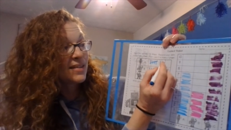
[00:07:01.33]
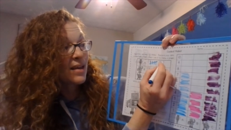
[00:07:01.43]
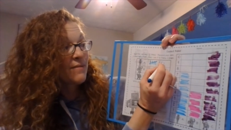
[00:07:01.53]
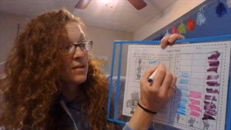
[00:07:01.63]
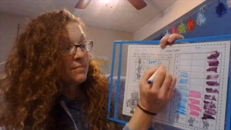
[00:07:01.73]

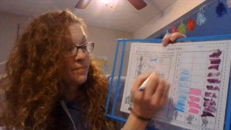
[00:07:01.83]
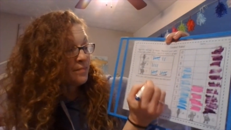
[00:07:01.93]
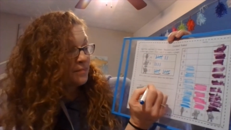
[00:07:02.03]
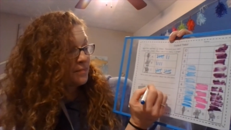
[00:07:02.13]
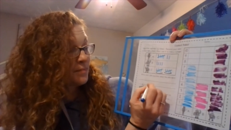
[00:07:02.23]
7.
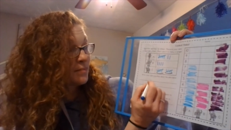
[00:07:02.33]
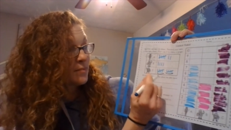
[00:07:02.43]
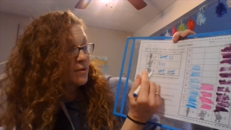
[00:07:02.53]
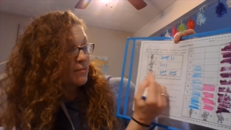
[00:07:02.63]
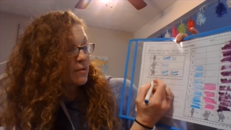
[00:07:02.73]

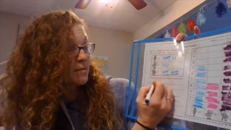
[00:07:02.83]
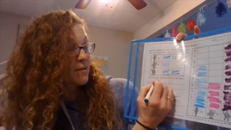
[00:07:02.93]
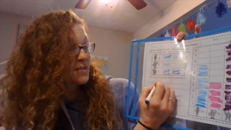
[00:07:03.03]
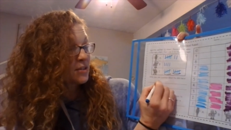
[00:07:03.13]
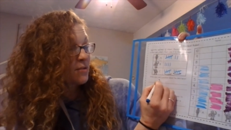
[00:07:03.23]
I'm going to
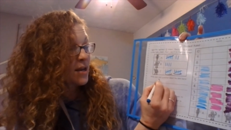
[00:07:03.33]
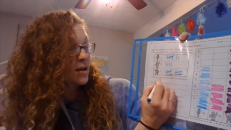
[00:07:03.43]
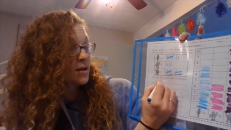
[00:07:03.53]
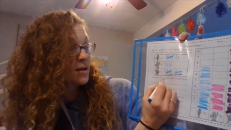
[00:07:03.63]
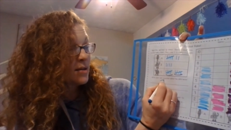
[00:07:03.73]
write this right
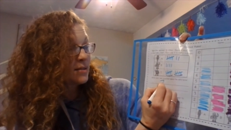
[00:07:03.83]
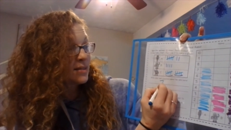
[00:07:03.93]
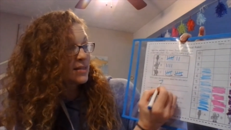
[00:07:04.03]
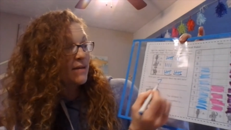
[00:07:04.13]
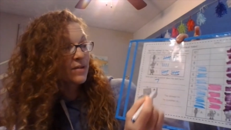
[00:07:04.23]
here.
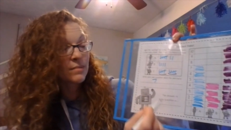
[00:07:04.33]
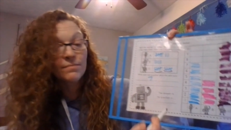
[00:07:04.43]
7.